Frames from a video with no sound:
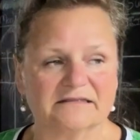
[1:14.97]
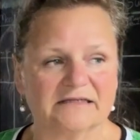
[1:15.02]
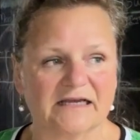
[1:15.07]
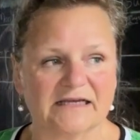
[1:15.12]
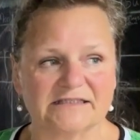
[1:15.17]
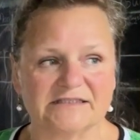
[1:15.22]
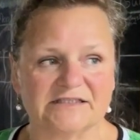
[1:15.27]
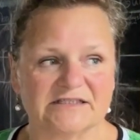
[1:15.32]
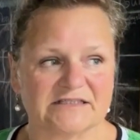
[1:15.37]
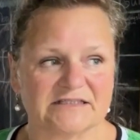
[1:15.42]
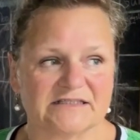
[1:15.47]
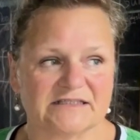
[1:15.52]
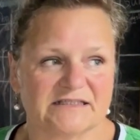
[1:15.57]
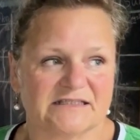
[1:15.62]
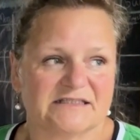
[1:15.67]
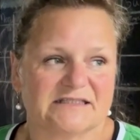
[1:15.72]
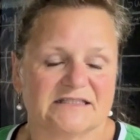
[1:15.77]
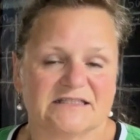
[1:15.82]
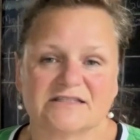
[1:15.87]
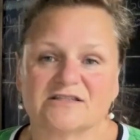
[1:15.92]

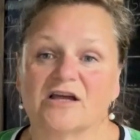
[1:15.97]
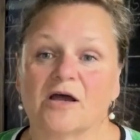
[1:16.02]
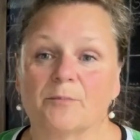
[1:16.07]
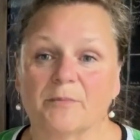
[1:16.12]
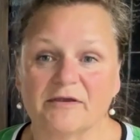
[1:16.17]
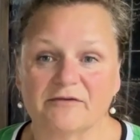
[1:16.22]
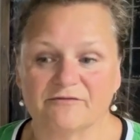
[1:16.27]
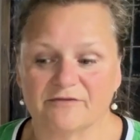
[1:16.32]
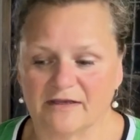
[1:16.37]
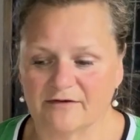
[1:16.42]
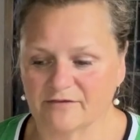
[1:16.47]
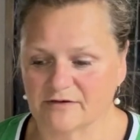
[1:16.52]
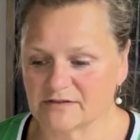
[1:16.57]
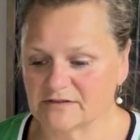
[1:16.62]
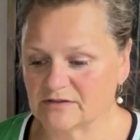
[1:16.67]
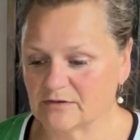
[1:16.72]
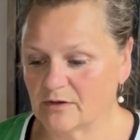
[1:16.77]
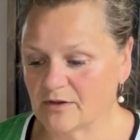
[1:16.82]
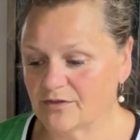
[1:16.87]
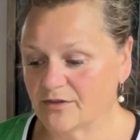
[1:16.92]
It's just not my favorite.
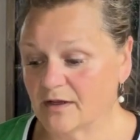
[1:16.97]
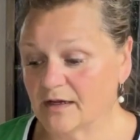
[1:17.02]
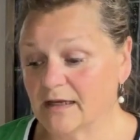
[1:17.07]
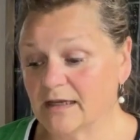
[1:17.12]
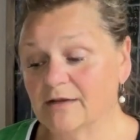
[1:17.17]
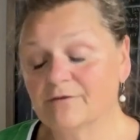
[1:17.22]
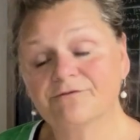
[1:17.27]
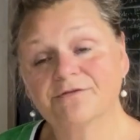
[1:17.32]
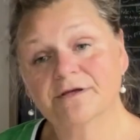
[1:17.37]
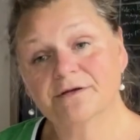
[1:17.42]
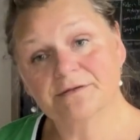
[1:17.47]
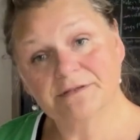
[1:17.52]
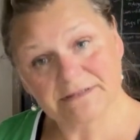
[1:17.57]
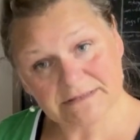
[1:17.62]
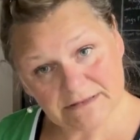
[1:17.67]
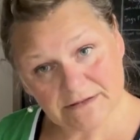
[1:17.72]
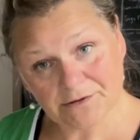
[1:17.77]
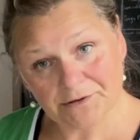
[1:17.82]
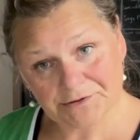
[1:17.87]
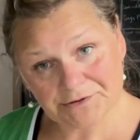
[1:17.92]
So I thought if there
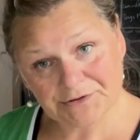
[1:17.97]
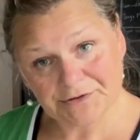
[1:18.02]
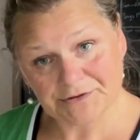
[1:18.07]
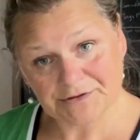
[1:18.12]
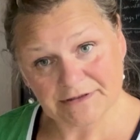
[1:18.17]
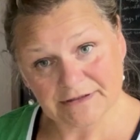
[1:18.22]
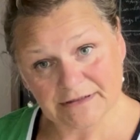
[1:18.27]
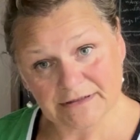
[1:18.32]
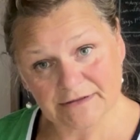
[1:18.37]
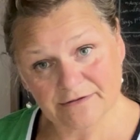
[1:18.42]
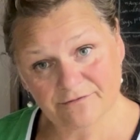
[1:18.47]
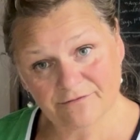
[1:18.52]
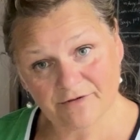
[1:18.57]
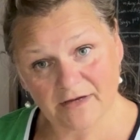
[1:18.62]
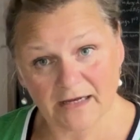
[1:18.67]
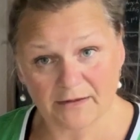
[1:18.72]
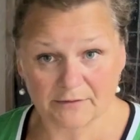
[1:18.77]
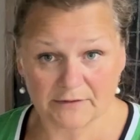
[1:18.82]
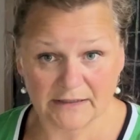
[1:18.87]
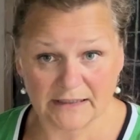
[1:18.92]
is an alternative,
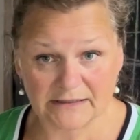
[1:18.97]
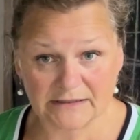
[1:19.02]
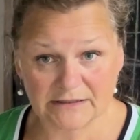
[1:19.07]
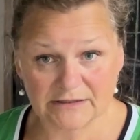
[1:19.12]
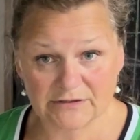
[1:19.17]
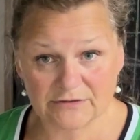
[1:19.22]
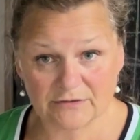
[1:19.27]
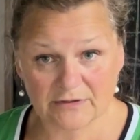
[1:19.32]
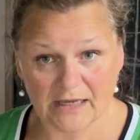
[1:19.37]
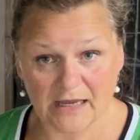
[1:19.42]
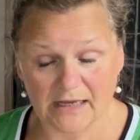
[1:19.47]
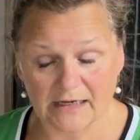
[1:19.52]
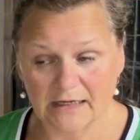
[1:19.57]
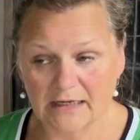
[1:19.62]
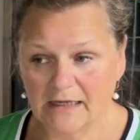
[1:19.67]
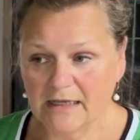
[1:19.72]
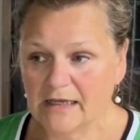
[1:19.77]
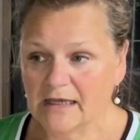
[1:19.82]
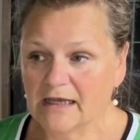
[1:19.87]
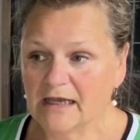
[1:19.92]
I would like to do that.
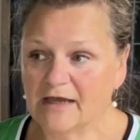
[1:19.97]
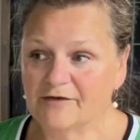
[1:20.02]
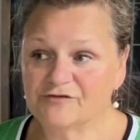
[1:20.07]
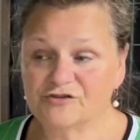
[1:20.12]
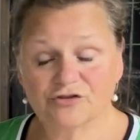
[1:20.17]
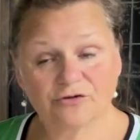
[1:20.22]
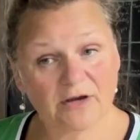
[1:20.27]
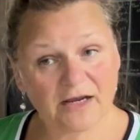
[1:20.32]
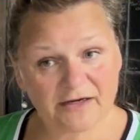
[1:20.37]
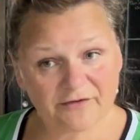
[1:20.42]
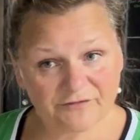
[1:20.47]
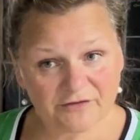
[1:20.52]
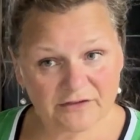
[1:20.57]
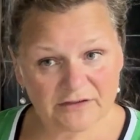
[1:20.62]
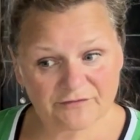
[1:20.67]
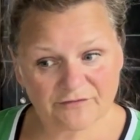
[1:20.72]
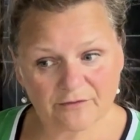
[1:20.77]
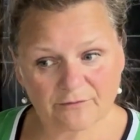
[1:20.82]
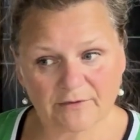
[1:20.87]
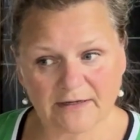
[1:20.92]
I've tried a few
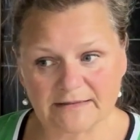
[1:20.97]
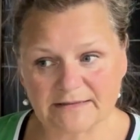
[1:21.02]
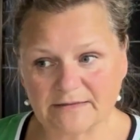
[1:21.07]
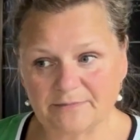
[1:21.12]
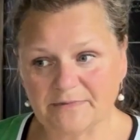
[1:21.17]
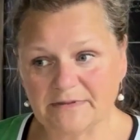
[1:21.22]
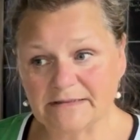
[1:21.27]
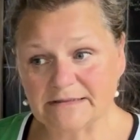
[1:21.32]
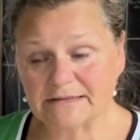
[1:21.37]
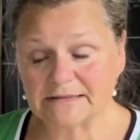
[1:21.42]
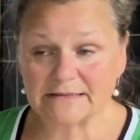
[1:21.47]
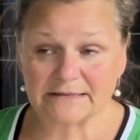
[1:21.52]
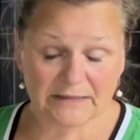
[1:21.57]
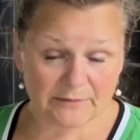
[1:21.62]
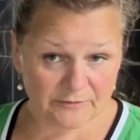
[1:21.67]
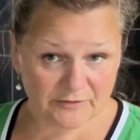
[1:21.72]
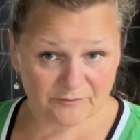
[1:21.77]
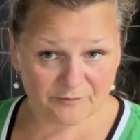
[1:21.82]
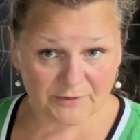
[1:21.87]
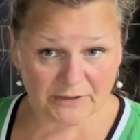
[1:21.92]
different recipes and
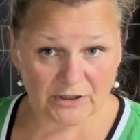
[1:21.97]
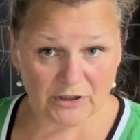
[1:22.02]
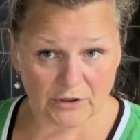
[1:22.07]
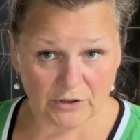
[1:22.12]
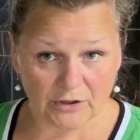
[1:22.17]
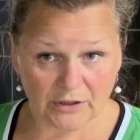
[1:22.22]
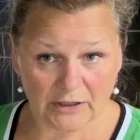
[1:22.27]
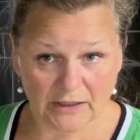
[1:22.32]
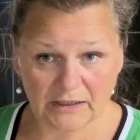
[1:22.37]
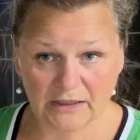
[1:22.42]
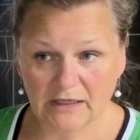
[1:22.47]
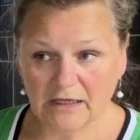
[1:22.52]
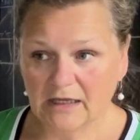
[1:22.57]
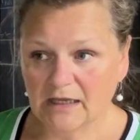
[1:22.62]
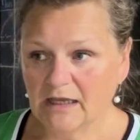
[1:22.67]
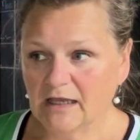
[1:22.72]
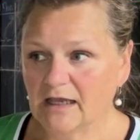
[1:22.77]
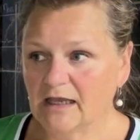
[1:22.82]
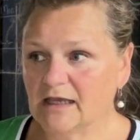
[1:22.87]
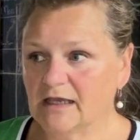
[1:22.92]
some have been good
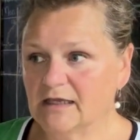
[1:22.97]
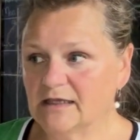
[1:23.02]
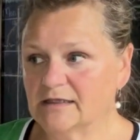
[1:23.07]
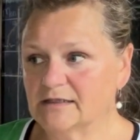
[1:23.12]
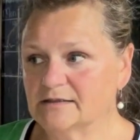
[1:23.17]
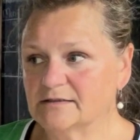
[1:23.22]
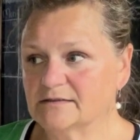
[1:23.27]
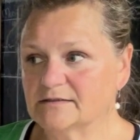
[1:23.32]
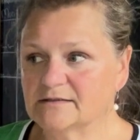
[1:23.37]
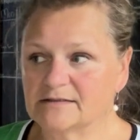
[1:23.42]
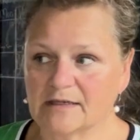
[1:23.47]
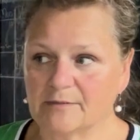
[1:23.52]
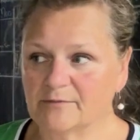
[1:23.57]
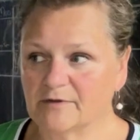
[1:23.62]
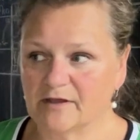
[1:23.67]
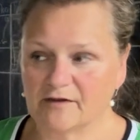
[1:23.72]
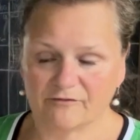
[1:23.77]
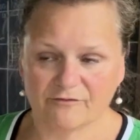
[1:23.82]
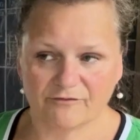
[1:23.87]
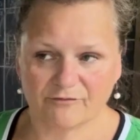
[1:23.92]
and some
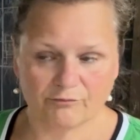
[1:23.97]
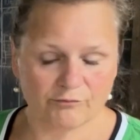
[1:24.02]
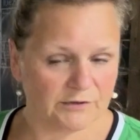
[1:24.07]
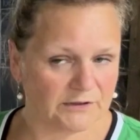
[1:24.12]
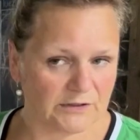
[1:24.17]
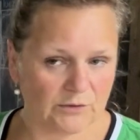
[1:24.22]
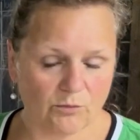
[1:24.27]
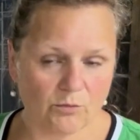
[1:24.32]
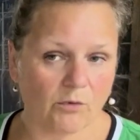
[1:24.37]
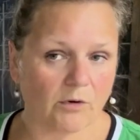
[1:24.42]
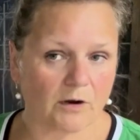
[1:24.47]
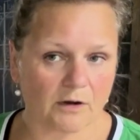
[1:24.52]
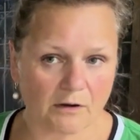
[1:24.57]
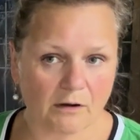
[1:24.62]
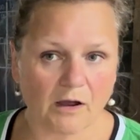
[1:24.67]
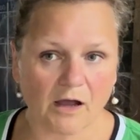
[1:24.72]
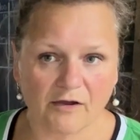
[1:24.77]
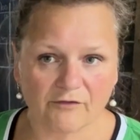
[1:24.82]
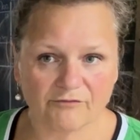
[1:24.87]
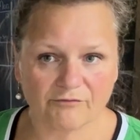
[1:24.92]
have really worn
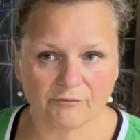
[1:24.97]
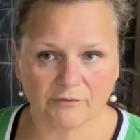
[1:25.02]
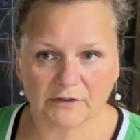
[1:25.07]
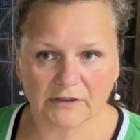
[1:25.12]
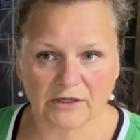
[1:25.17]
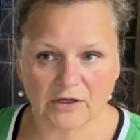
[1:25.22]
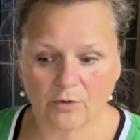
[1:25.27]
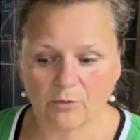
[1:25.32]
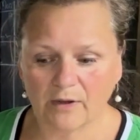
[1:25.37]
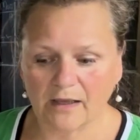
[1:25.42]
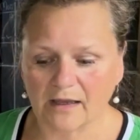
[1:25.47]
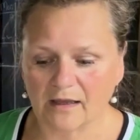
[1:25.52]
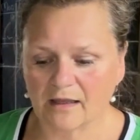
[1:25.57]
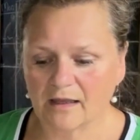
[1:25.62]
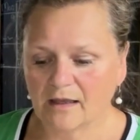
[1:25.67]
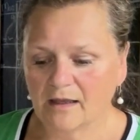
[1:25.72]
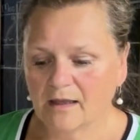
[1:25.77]
off really quick.